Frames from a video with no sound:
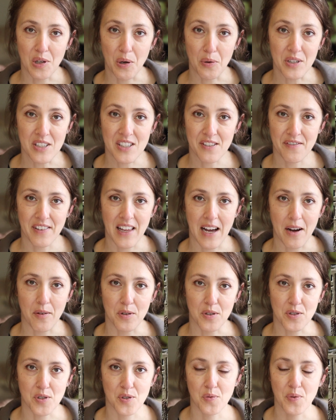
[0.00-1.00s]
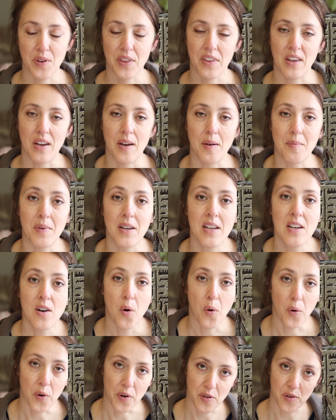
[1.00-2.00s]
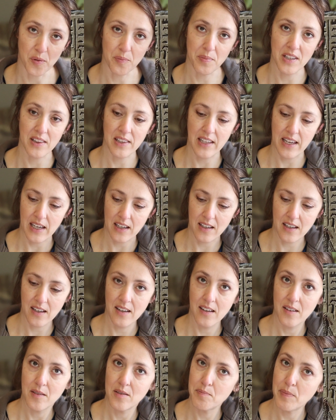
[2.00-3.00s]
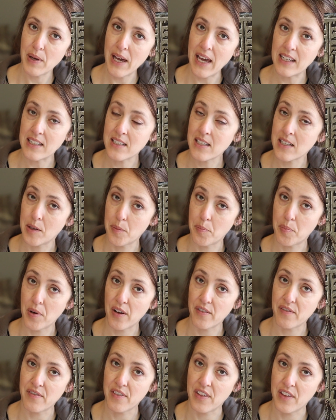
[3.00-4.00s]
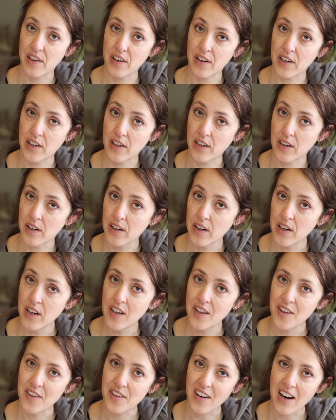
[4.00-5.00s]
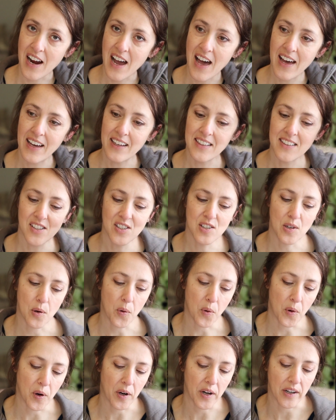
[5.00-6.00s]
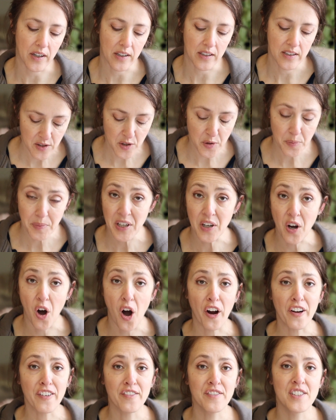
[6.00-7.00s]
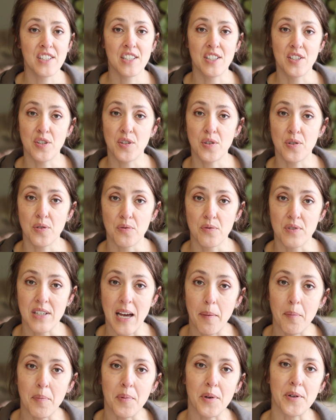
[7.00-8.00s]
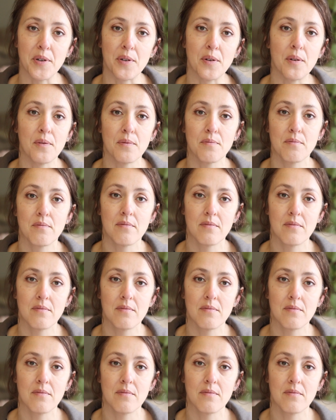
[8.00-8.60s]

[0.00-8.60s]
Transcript: lotus flowers with them, or they'll be like painted above their their heads or they'll be carved into temple